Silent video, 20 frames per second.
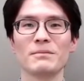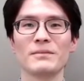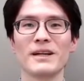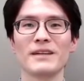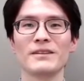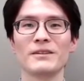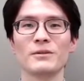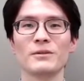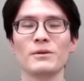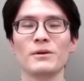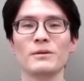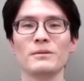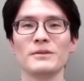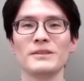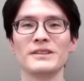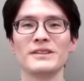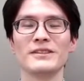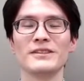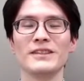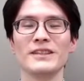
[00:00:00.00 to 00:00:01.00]
and I
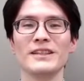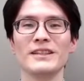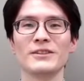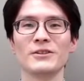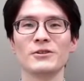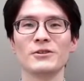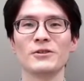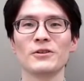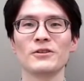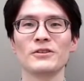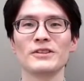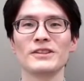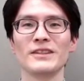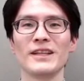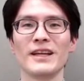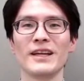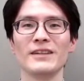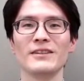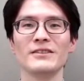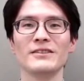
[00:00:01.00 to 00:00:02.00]
work in the Data
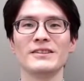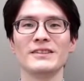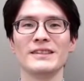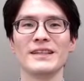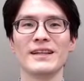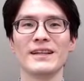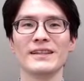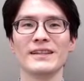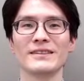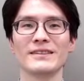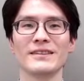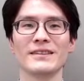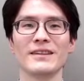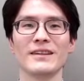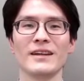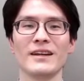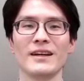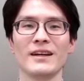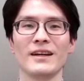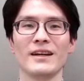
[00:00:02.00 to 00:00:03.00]
Engineering SATA
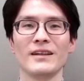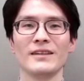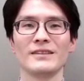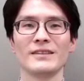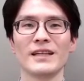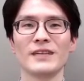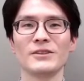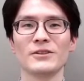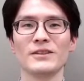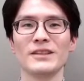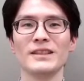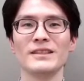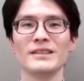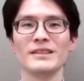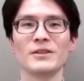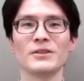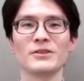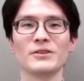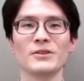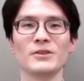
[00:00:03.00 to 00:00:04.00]
Data Platform
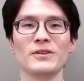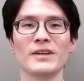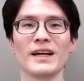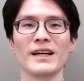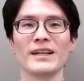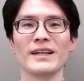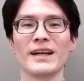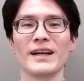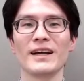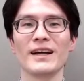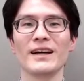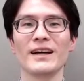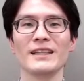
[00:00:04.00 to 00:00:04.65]
Office at Line.